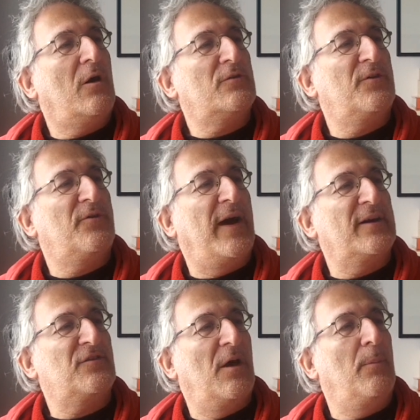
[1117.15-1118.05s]

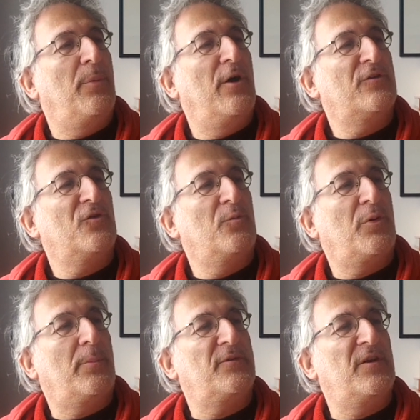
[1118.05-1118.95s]
Artifacts and Personal
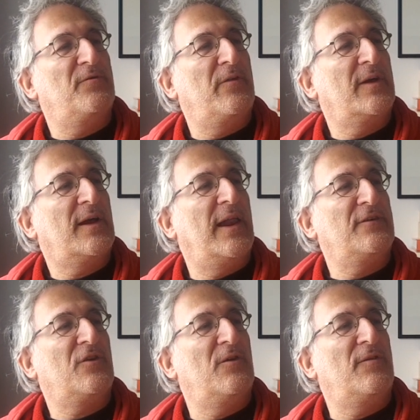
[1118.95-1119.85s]
Property from the
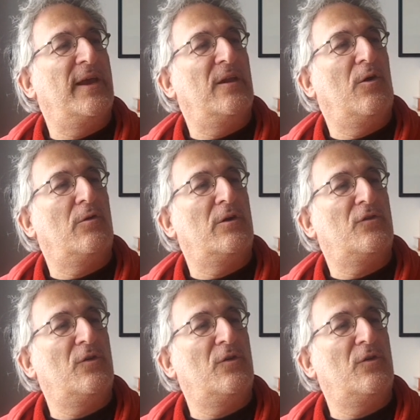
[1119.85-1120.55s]
collection of Leonora